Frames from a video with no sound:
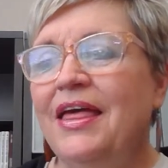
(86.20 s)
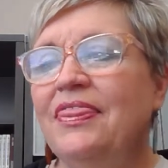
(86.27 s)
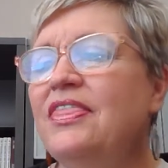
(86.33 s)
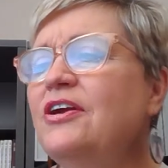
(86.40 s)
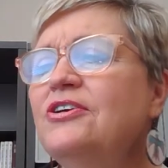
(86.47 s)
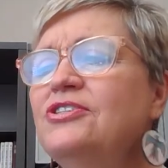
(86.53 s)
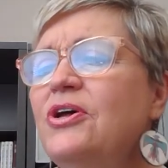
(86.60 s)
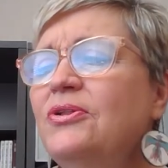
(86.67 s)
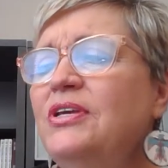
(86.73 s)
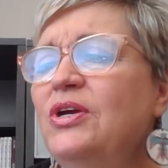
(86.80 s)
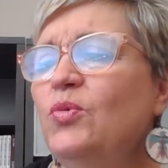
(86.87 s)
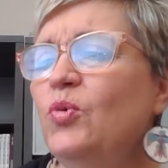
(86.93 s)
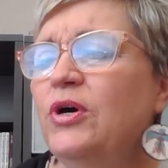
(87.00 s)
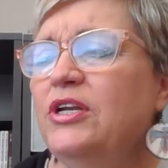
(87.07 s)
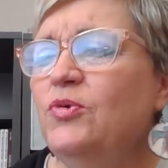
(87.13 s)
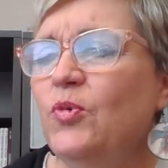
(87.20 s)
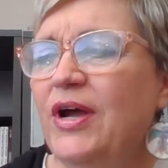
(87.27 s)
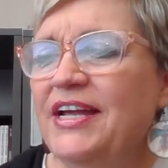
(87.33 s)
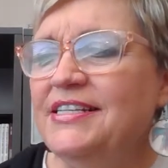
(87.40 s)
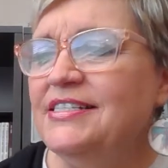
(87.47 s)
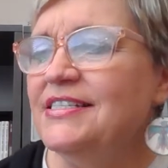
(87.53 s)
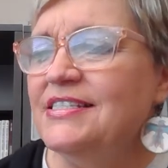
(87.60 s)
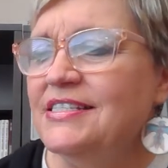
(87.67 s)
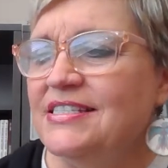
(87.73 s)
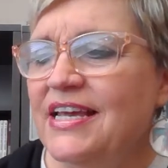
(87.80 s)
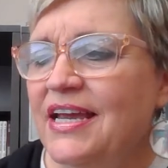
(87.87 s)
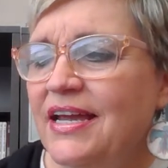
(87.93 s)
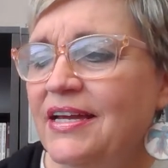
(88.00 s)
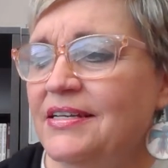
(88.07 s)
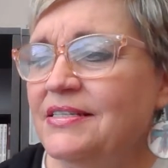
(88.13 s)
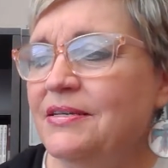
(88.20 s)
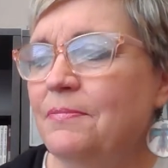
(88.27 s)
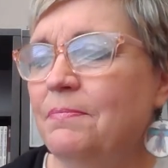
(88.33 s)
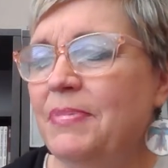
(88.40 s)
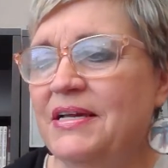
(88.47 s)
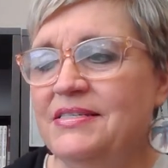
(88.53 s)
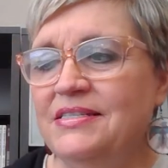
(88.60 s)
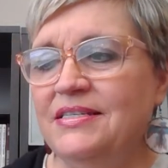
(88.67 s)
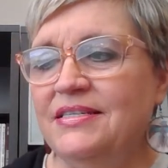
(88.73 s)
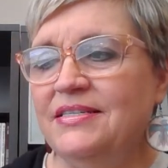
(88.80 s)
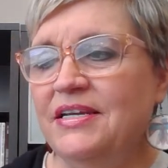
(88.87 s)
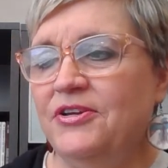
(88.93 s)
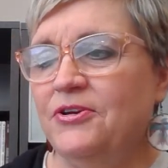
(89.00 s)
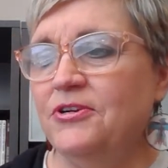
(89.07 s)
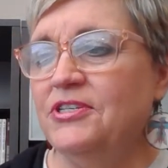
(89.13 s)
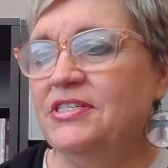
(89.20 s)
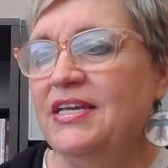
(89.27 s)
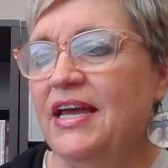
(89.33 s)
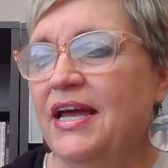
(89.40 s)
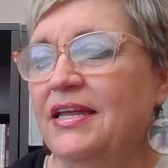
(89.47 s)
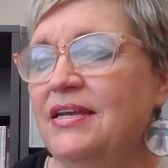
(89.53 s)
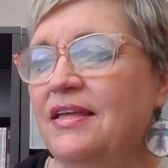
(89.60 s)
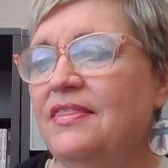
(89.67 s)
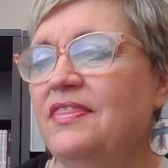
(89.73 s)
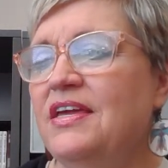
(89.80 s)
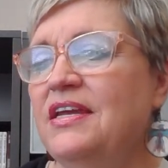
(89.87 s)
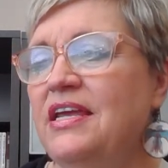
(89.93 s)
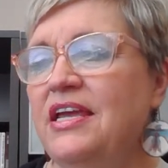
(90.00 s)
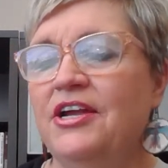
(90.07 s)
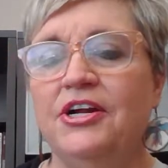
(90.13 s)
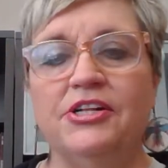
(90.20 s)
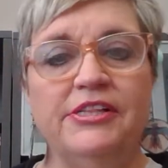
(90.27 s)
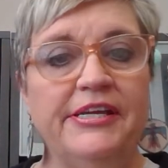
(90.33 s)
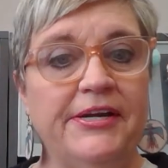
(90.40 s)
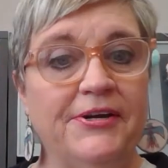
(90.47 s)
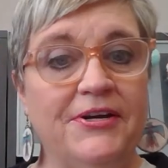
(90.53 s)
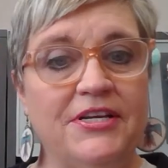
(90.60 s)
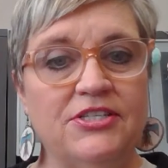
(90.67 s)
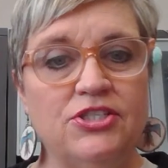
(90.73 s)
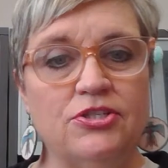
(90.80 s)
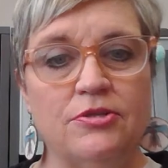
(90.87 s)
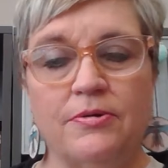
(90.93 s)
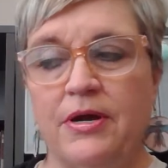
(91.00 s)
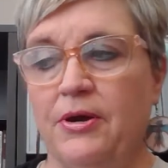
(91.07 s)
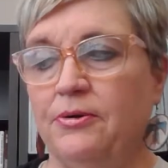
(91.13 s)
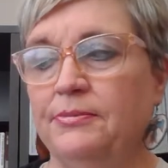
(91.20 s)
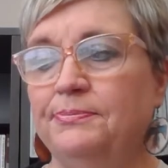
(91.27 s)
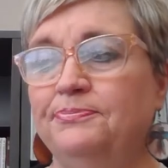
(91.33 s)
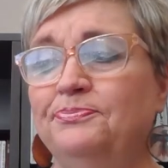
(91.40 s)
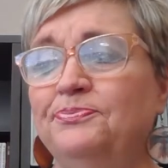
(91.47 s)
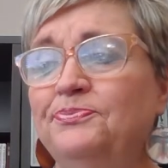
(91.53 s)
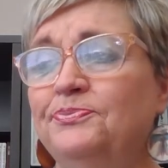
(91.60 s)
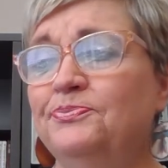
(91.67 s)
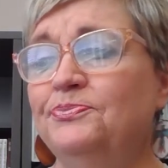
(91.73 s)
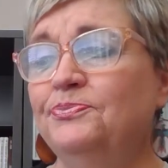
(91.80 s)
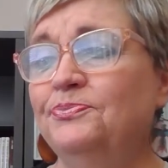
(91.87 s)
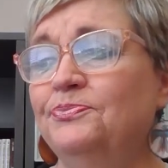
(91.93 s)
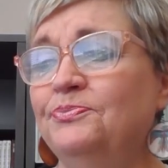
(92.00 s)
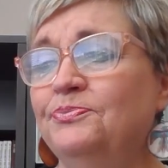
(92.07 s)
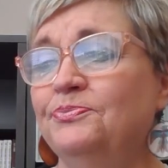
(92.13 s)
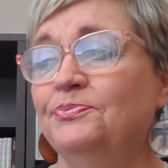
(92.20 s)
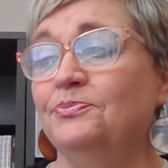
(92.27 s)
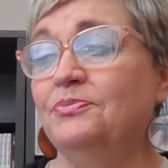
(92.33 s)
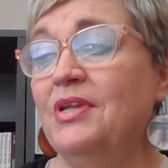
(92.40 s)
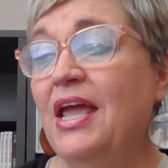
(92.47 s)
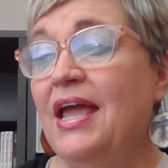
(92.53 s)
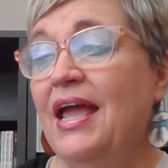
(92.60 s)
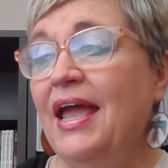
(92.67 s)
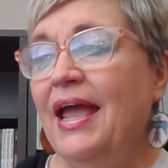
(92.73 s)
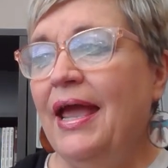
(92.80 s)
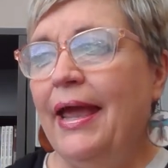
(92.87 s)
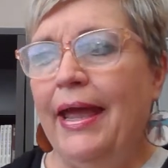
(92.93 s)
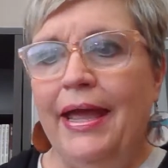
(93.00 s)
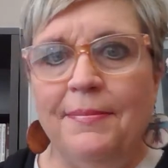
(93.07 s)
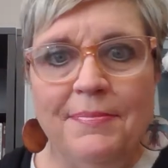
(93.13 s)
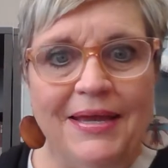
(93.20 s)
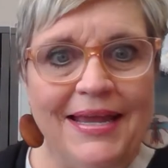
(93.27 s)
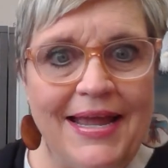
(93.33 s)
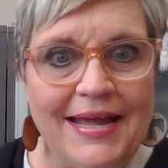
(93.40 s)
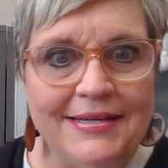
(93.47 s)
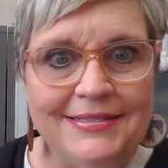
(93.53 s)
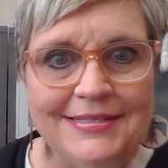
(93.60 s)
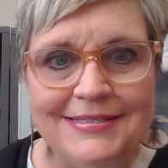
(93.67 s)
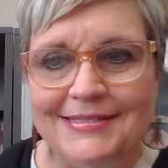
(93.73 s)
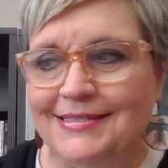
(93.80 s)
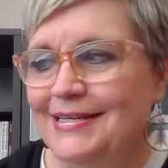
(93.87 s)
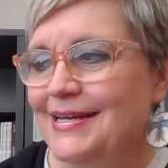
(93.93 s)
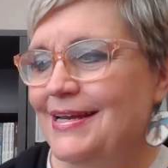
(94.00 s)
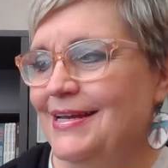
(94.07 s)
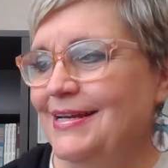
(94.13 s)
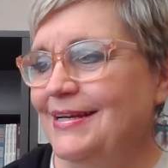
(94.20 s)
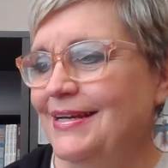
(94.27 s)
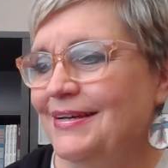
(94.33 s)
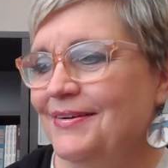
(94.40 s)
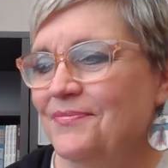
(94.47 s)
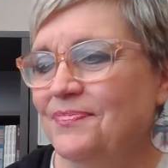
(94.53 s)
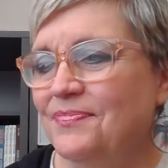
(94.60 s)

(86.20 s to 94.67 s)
There's only one way to say it, Buzzy Sr. said. Then he cleared his throat and began to sing.